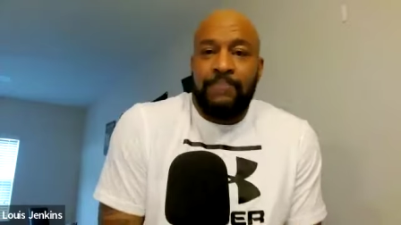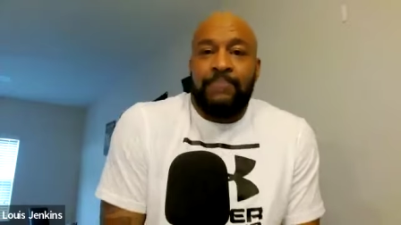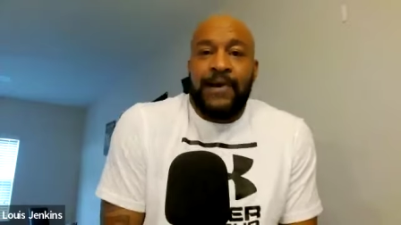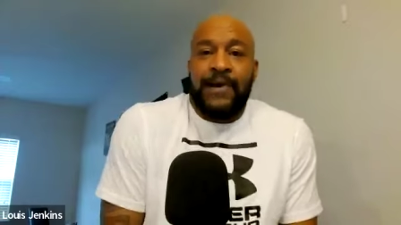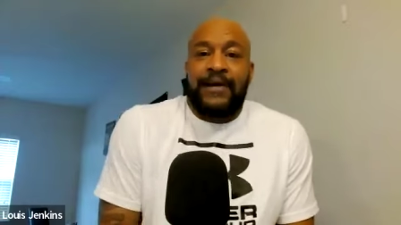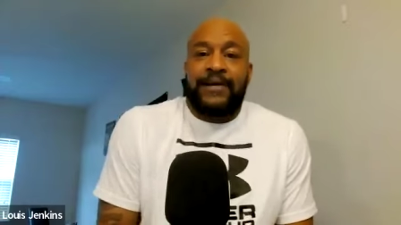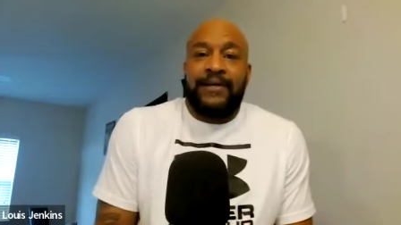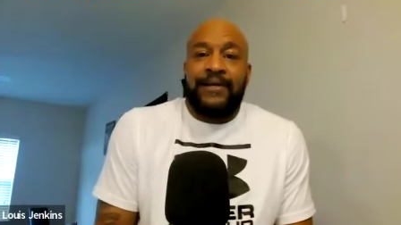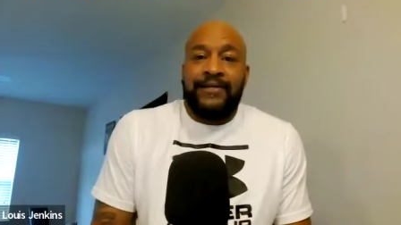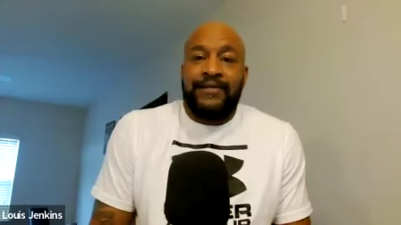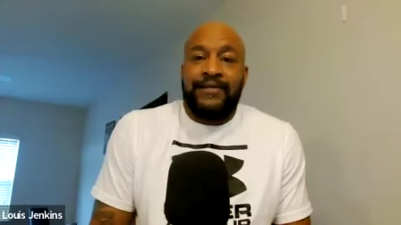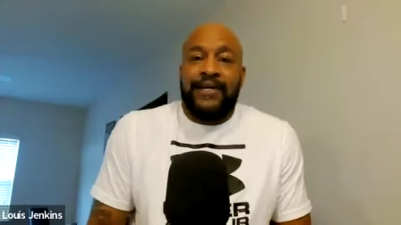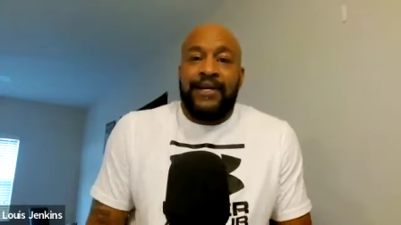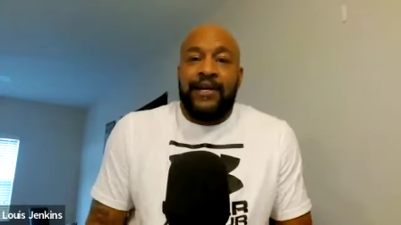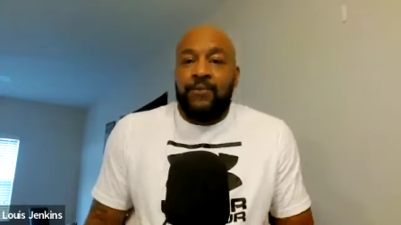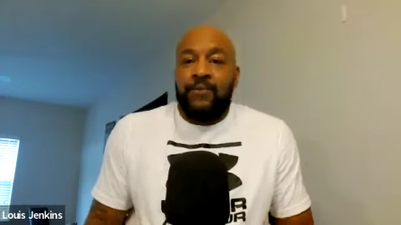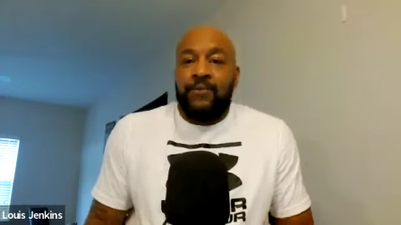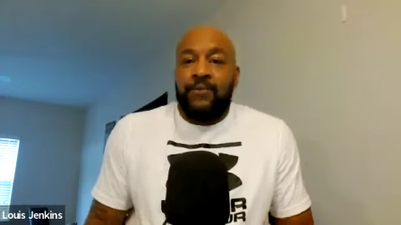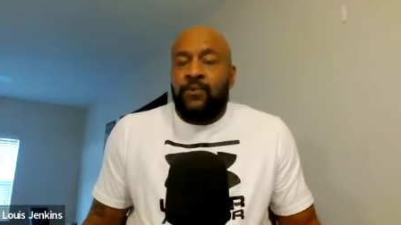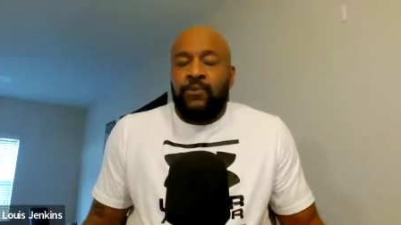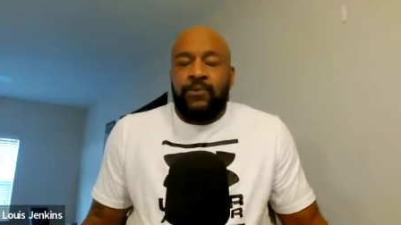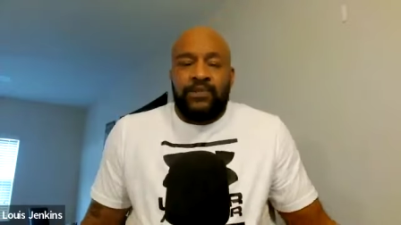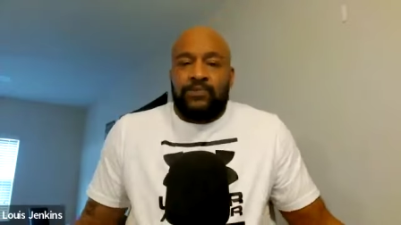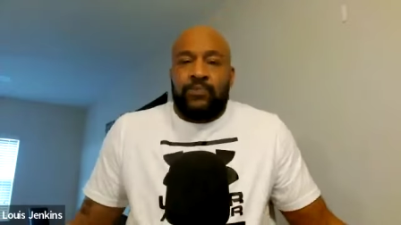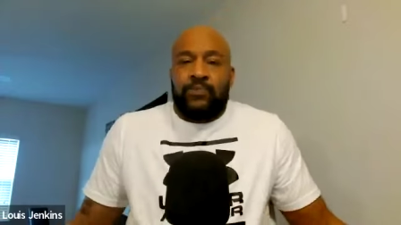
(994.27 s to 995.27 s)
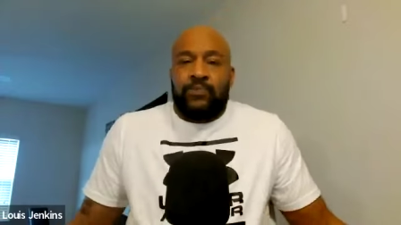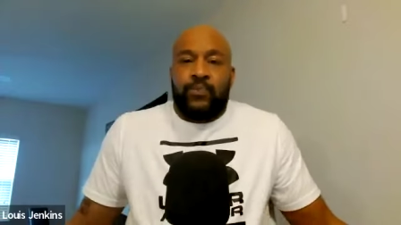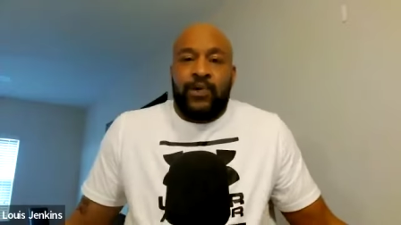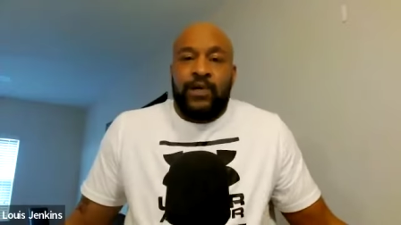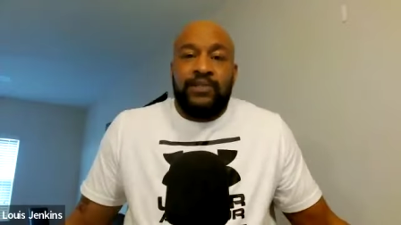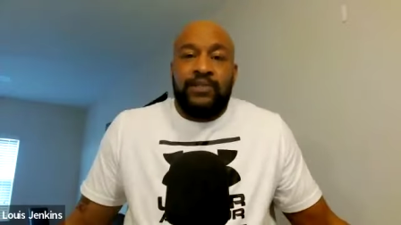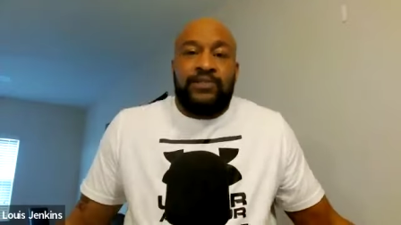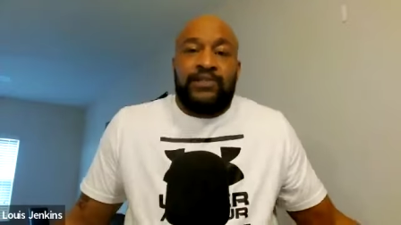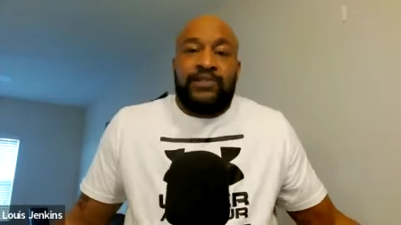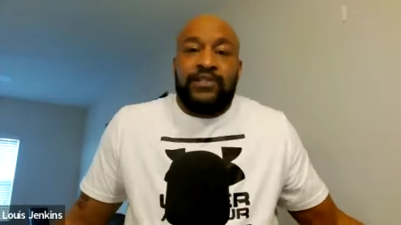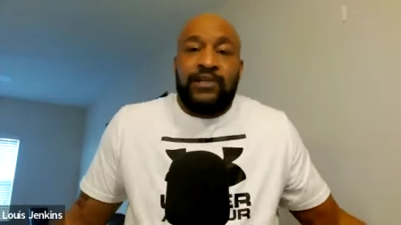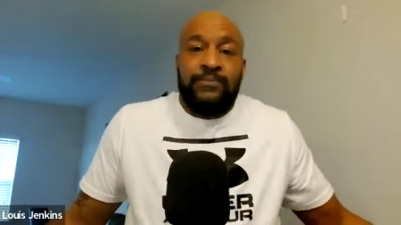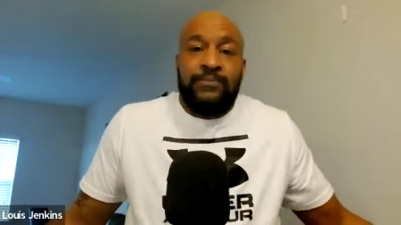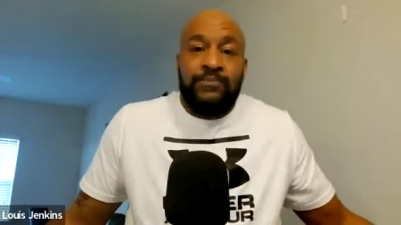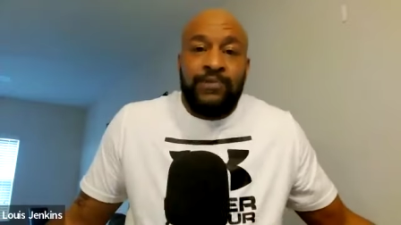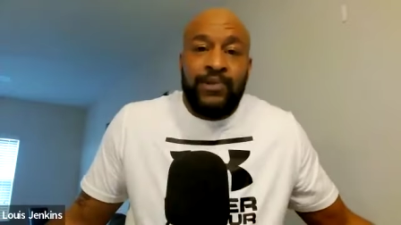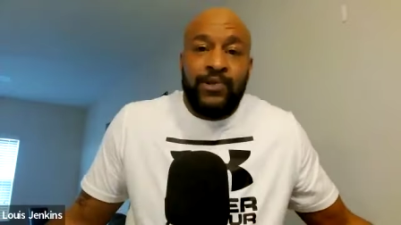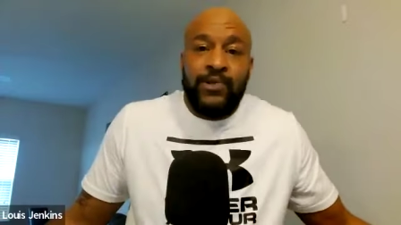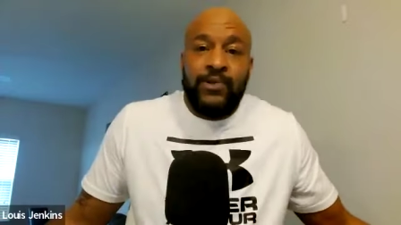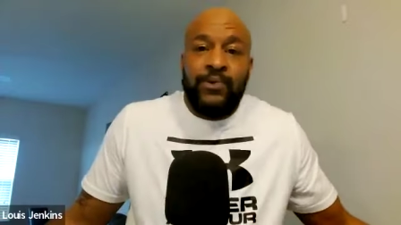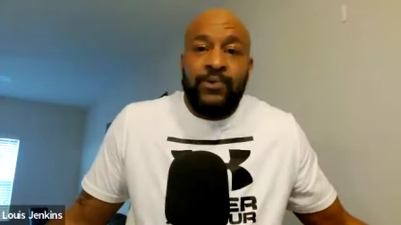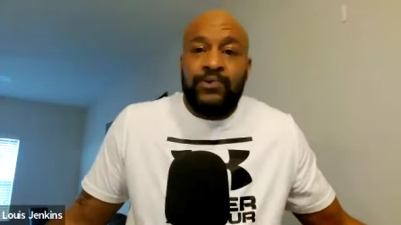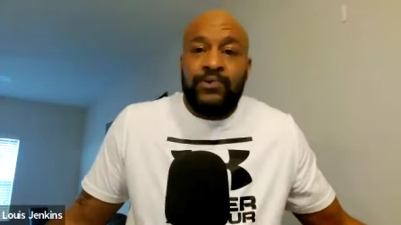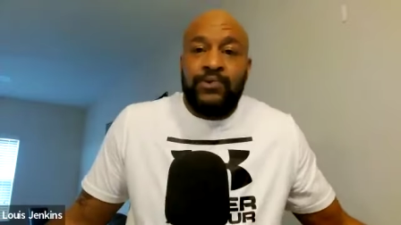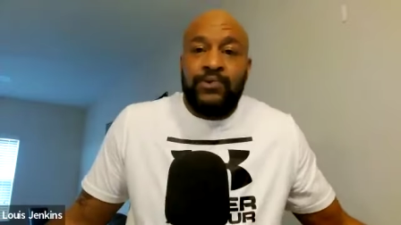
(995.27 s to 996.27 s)
back in the day with one some
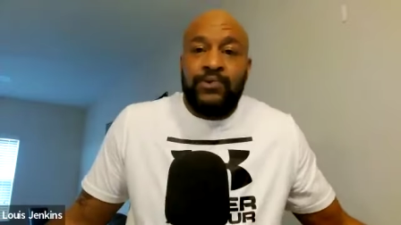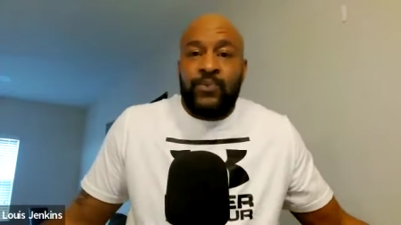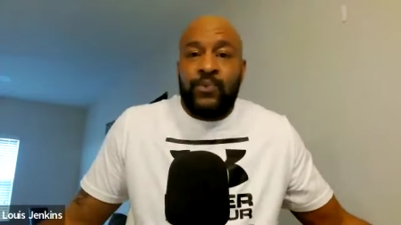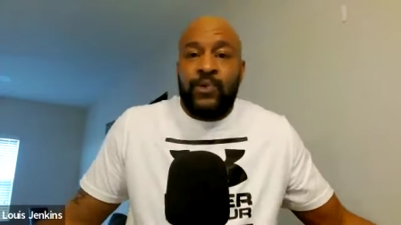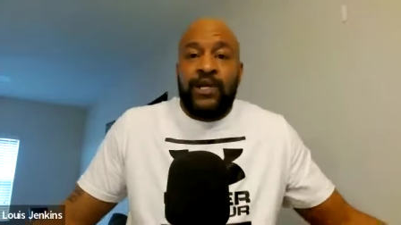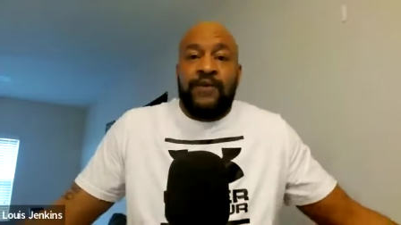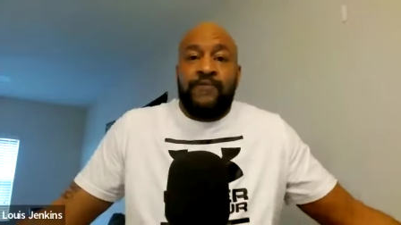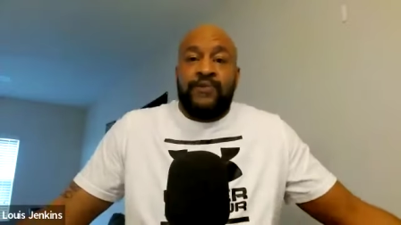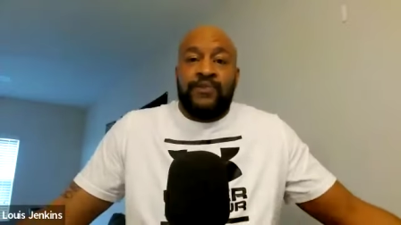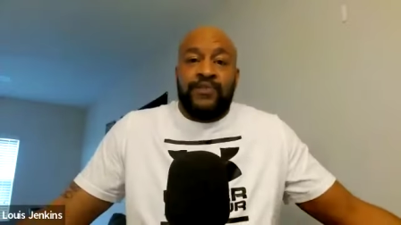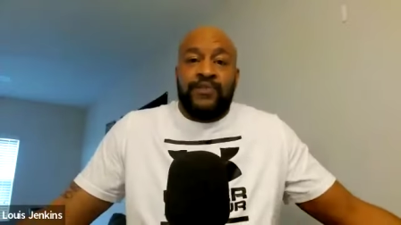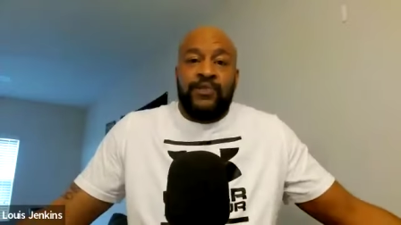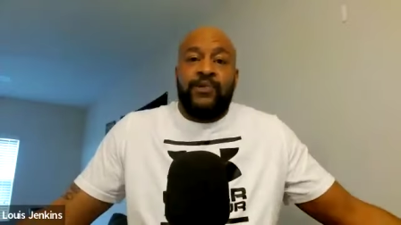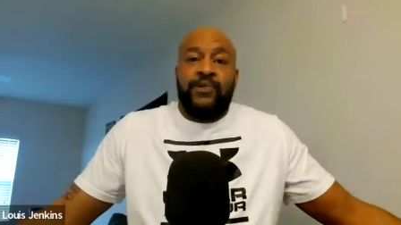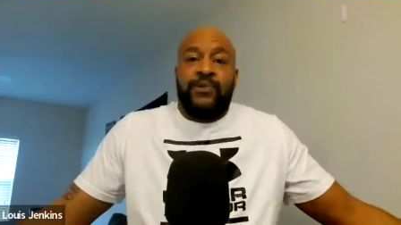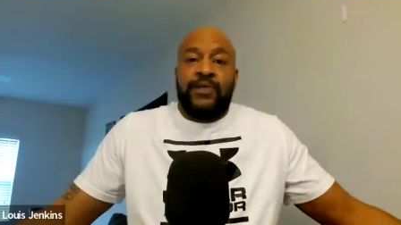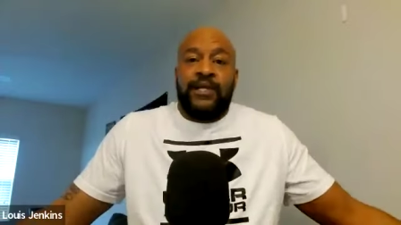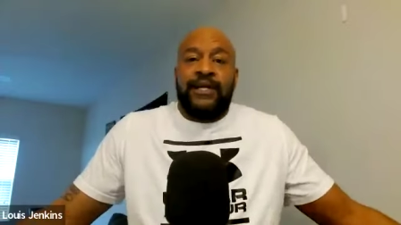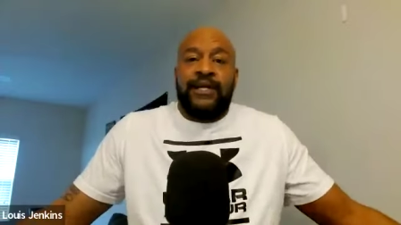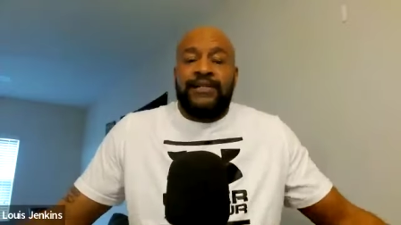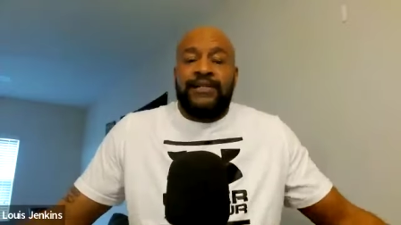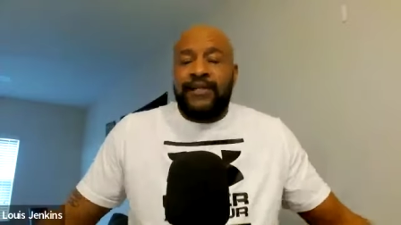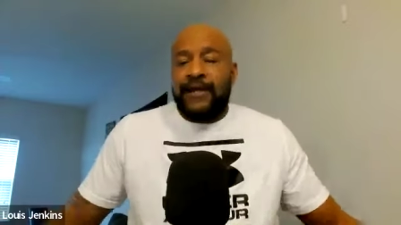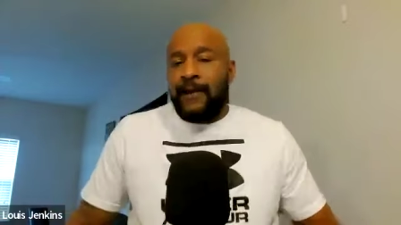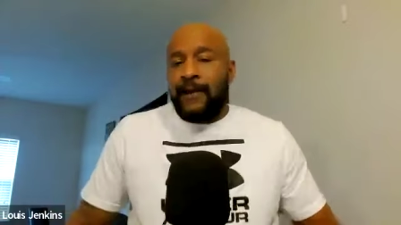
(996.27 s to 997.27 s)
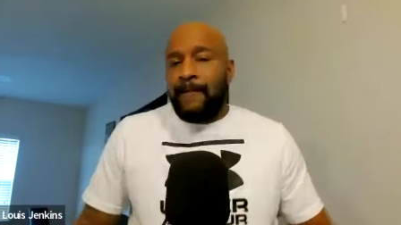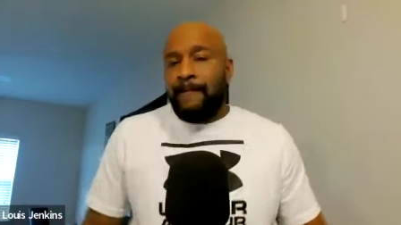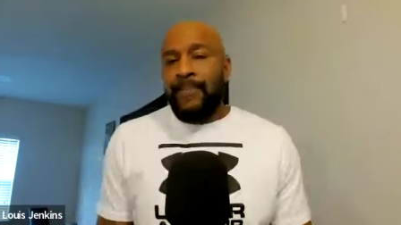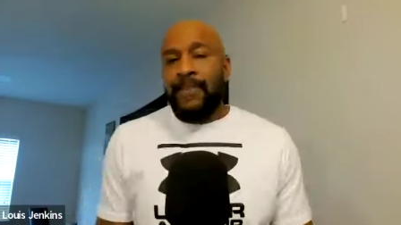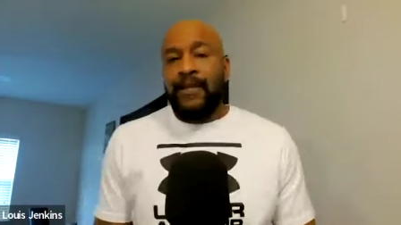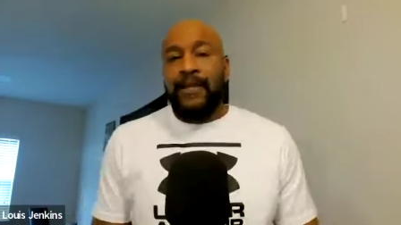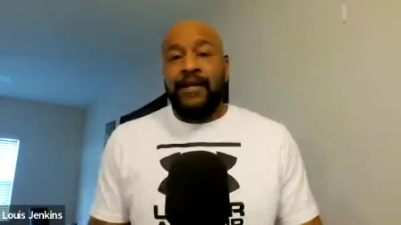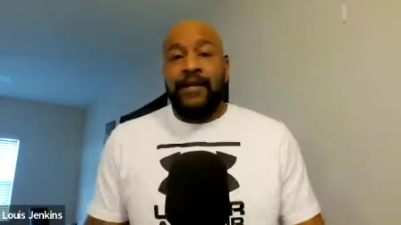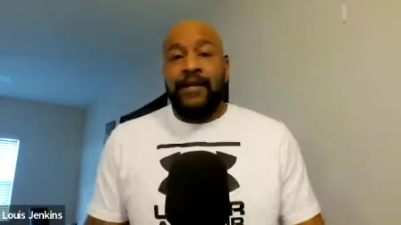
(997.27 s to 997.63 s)
dudes, whatever dude like that.